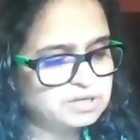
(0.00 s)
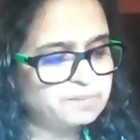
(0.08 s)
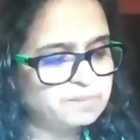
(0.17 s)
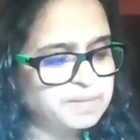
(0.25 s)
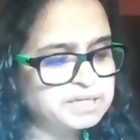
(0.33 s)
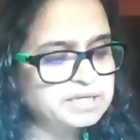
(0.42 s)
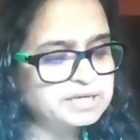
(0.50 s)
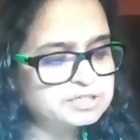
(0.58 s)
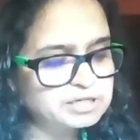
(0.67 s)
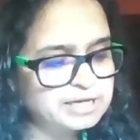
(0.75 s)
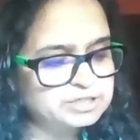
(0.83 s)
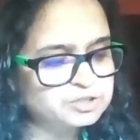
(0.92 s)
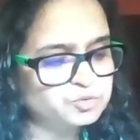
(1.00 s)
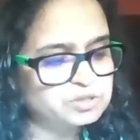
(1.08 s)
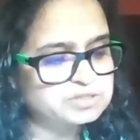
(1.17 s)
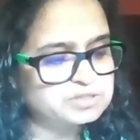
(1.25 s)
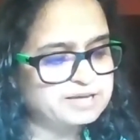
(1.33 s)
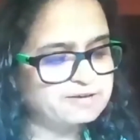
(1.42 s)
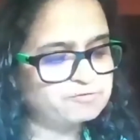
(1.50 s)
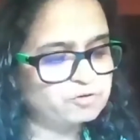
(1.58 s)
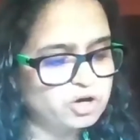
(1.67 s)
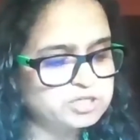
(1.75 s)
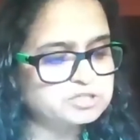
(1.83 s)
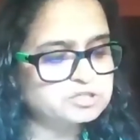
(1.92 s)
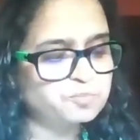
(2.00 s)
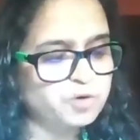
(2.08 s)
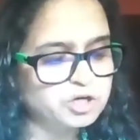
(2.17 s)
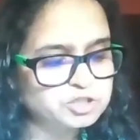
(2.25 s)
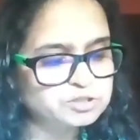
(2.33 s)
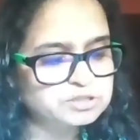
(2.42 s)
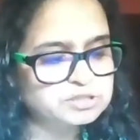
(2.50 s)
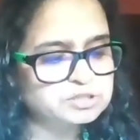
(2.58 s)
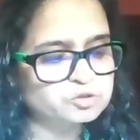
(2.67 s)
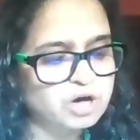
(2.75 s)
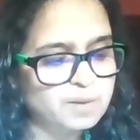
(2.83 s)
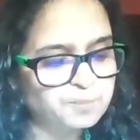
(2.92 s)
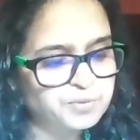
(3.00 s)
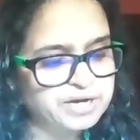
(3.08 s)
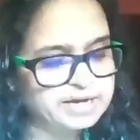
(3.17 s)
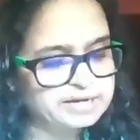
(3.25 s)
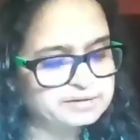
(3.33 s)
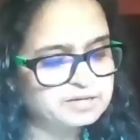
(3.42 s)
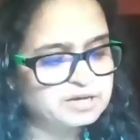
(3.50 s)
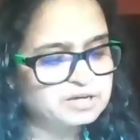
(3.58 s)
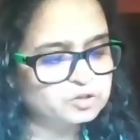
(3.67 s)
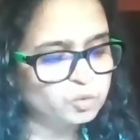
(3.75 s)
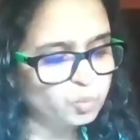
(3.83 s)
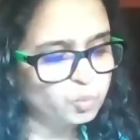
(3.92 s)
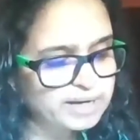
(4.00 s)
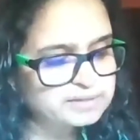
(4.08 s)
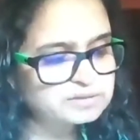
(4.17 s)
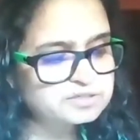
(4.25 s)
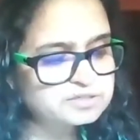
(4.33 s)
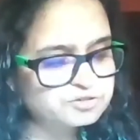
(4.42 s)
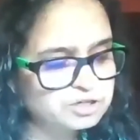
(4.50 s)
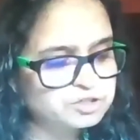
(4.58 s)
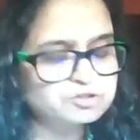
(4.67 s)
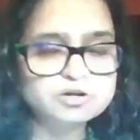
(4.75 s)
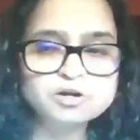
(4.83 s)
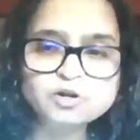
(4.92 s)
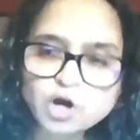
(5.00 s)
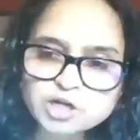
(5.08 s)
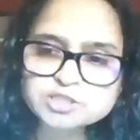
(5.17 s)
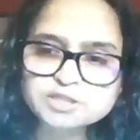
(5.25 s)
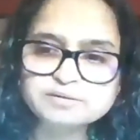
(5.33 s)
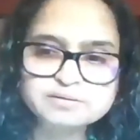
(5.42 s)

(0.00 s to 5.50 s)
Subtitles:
many intellectuals have lost the opportunity to comprehend the wider structural logic